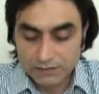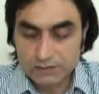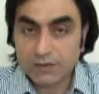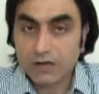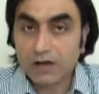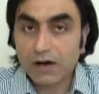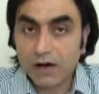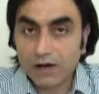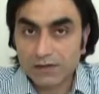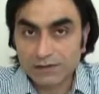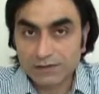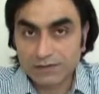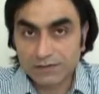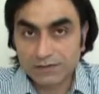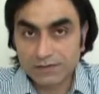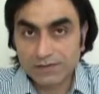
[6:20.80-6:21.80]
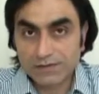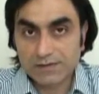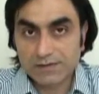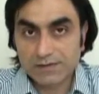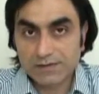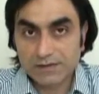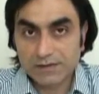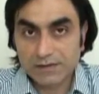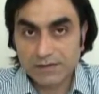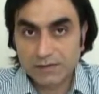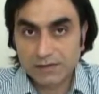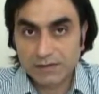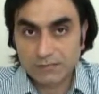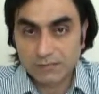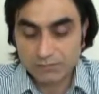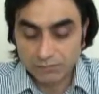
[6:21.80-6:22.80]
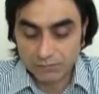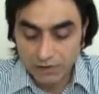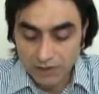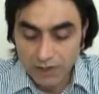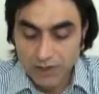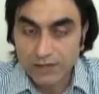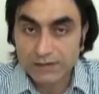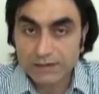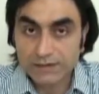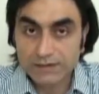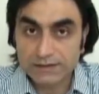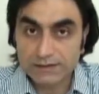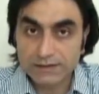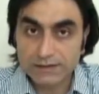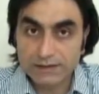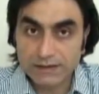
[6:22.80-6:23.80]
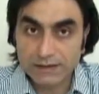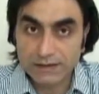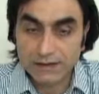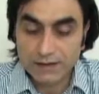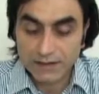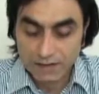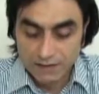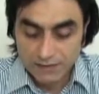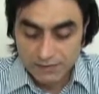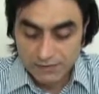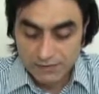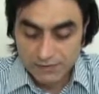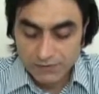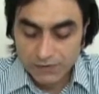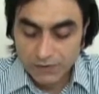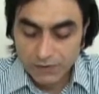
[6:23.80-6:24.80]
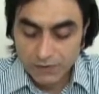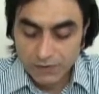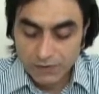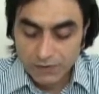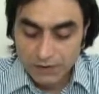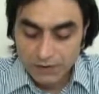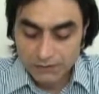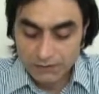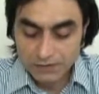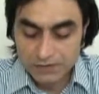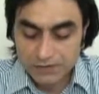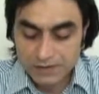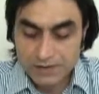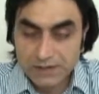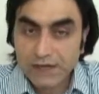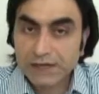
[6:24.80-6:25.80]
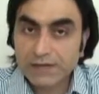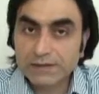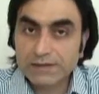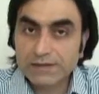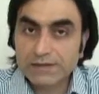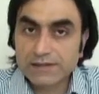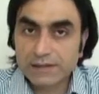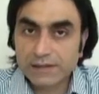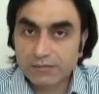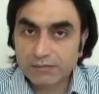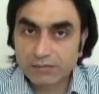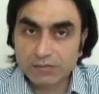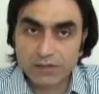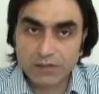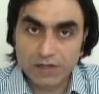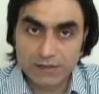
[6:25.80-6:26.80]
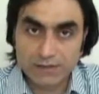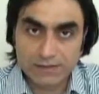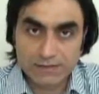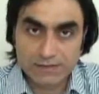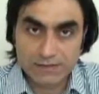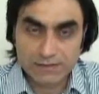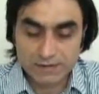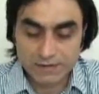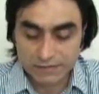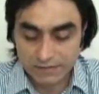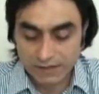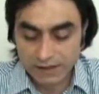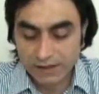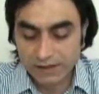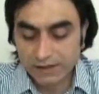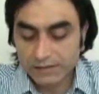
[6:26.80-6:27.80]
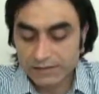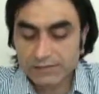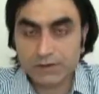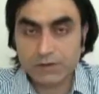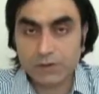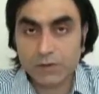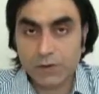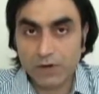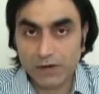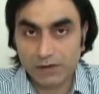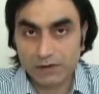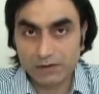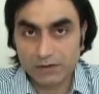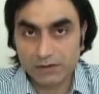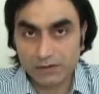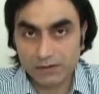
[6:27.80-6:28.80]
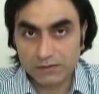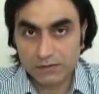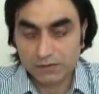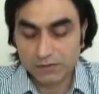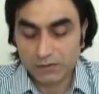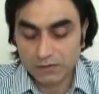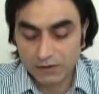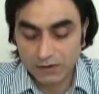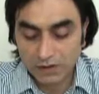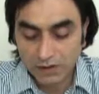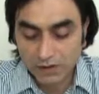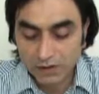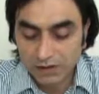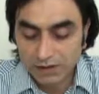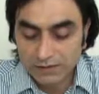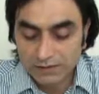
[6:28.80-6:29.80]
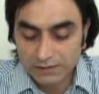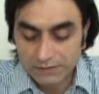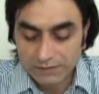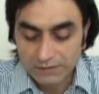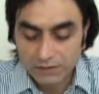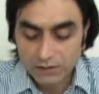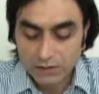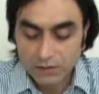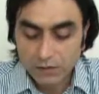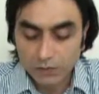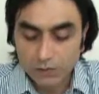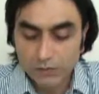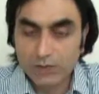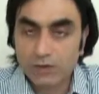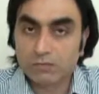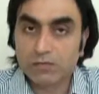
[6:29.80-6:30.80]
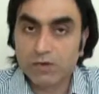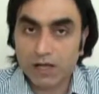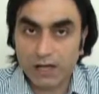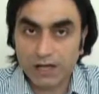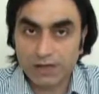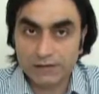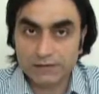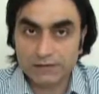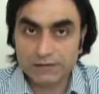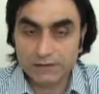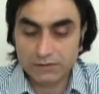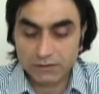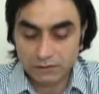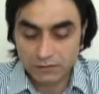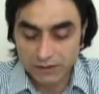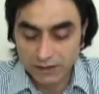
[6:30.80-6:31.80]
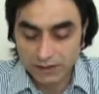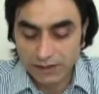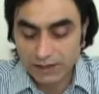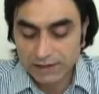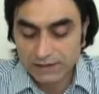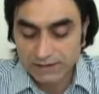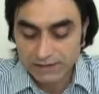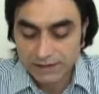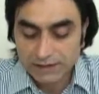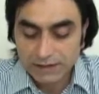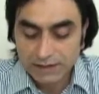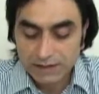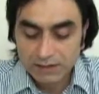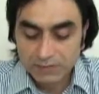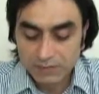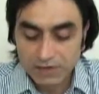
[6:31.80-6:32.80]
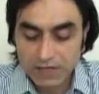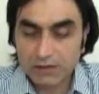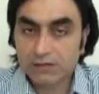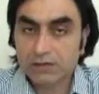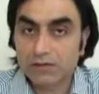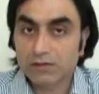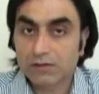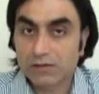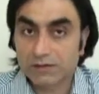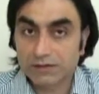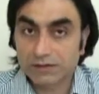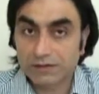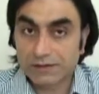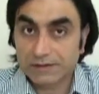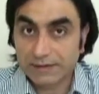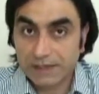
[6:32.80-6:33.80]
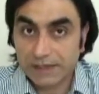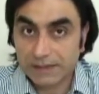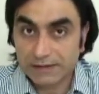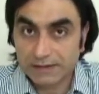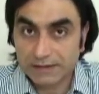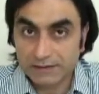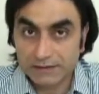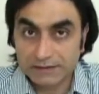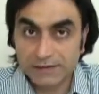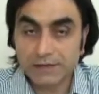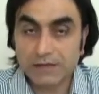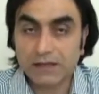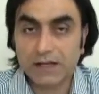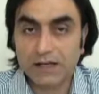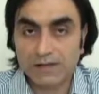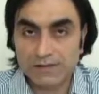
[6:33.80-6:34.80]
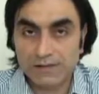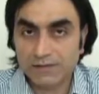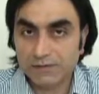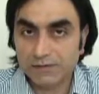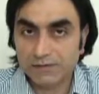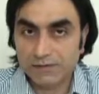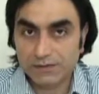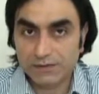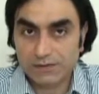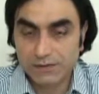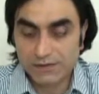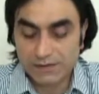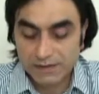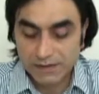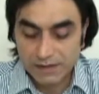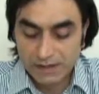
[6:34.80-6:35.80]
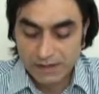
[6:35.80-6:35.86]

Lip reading: the hearts blind. So if you stay at the same place, then after a while your heart will blind. You will not be able to understand and realize the difference